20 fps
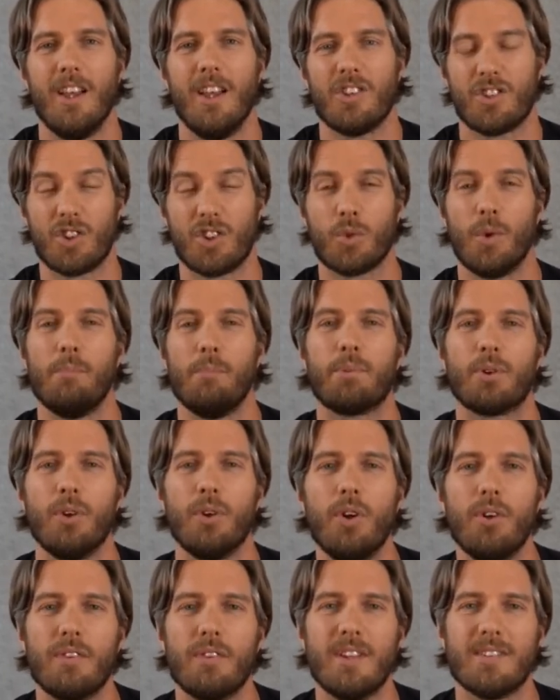so to
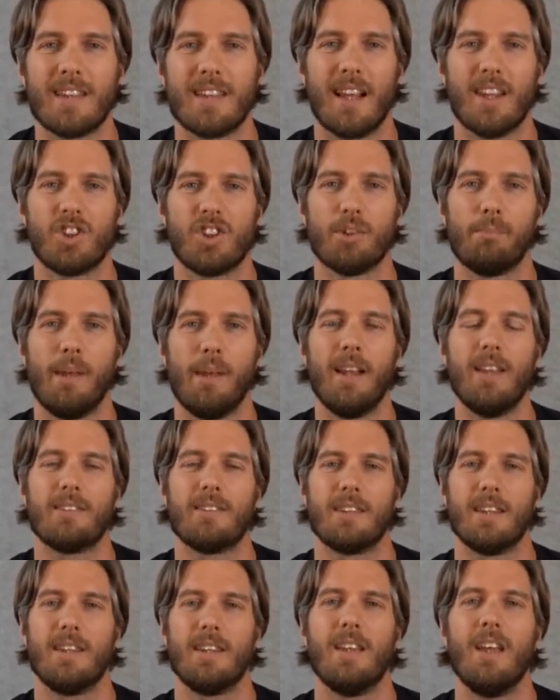improve
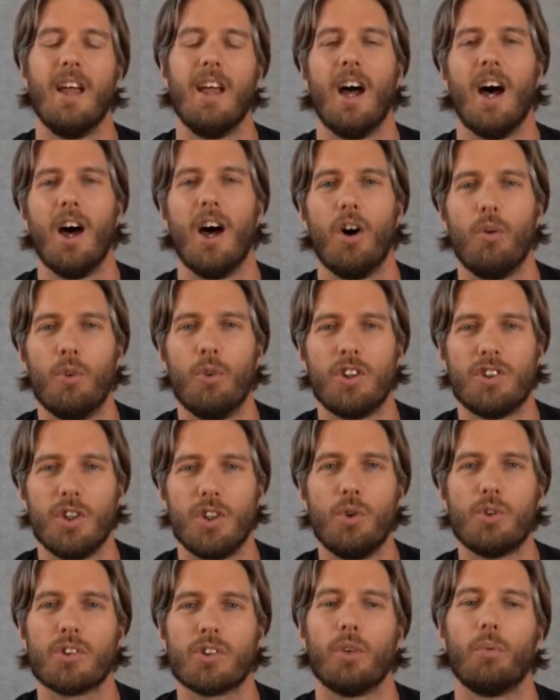intelligibility and
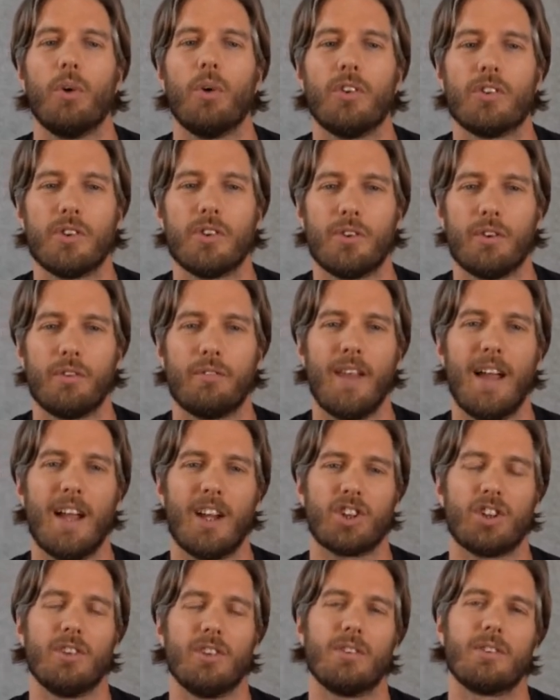reduce unwanted
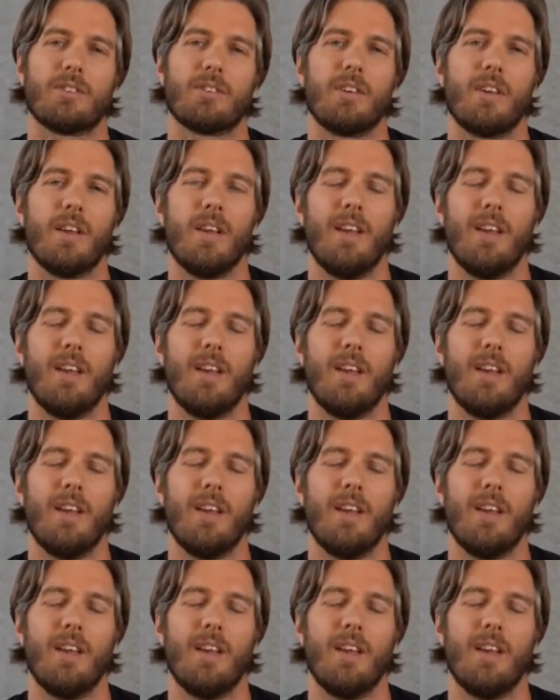reflections.